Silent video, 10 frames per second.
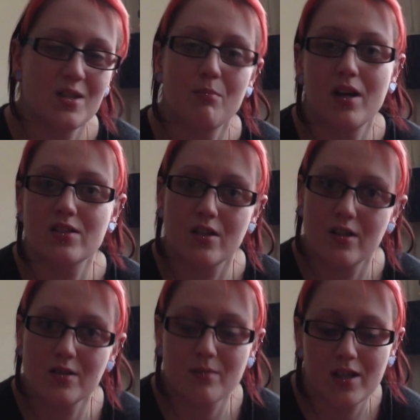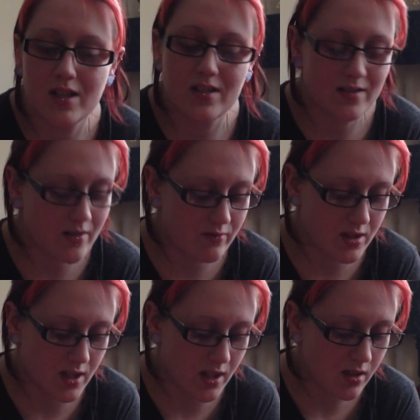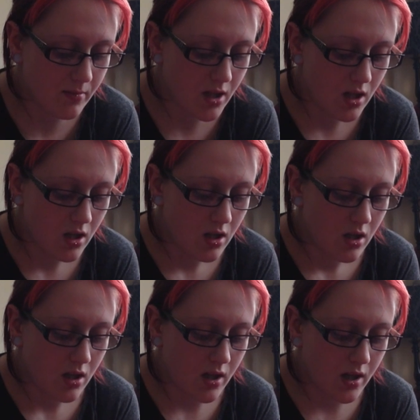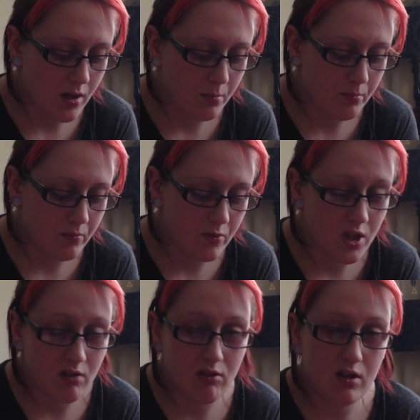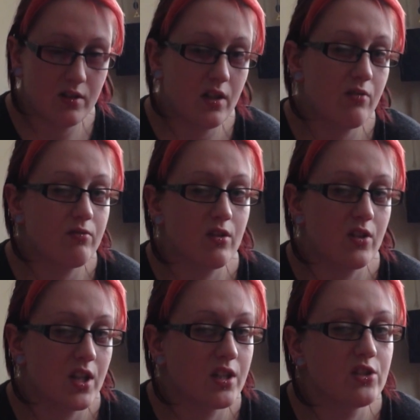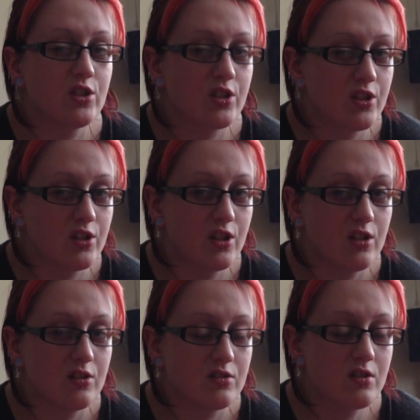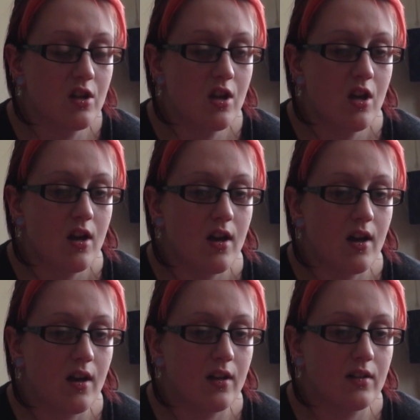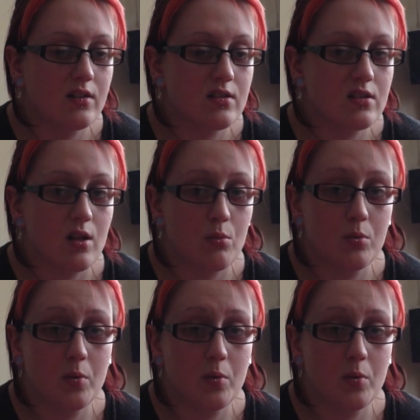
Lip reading: massage my ears every day. There are different things you can use, and there will be